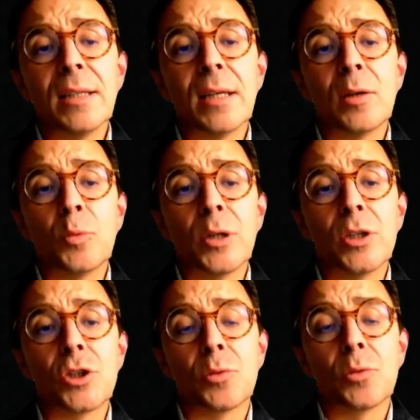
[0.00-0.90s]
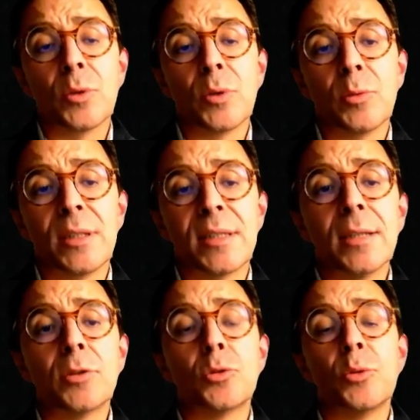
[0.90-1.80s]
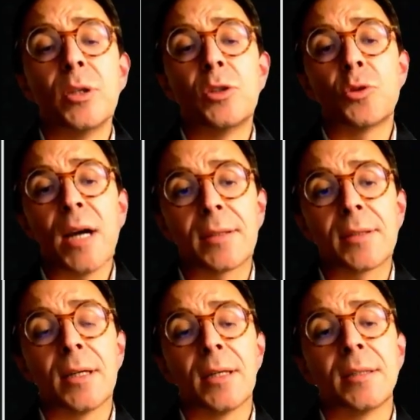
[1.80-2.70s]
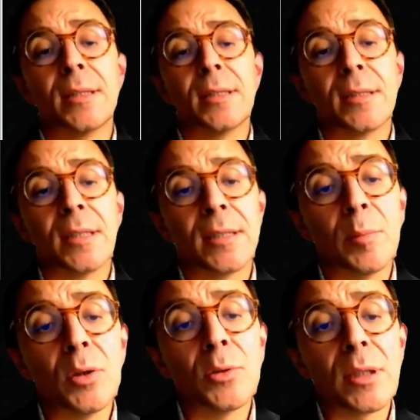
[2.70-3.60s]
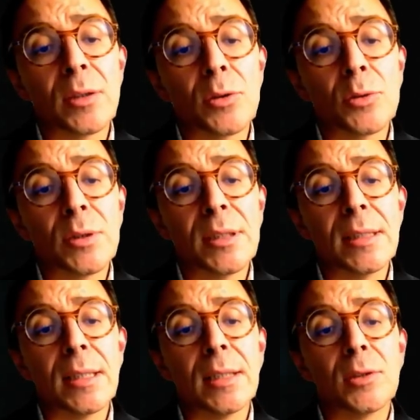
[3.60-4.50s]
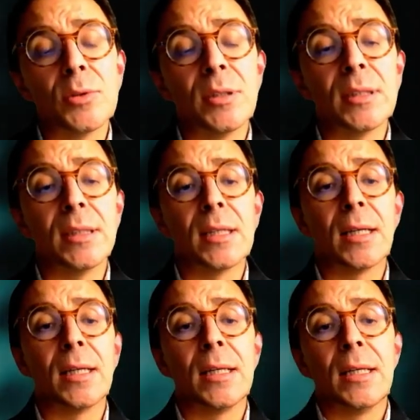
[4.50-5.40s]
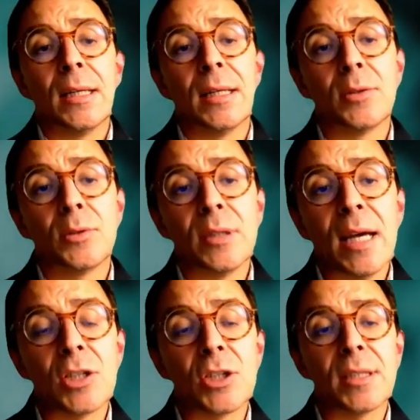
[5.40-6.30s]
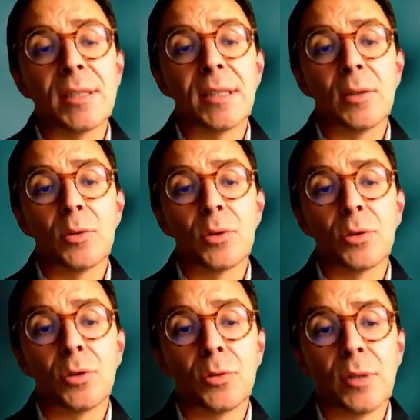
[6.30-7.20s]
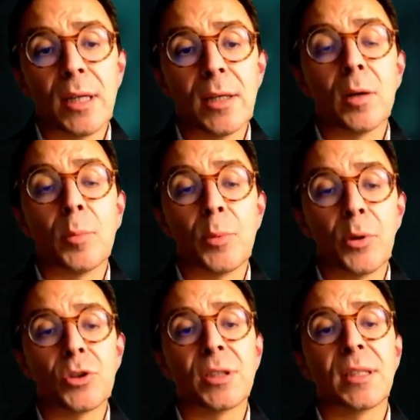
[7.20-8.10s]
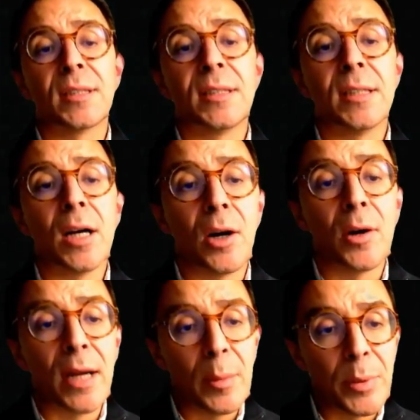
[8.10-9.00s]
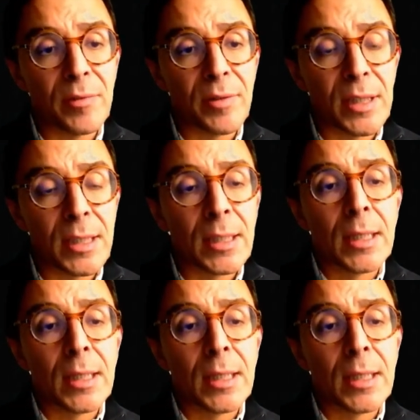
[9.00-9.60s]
in which we tend to retract the balloon into the agilis in order to then approach it is the RIPV.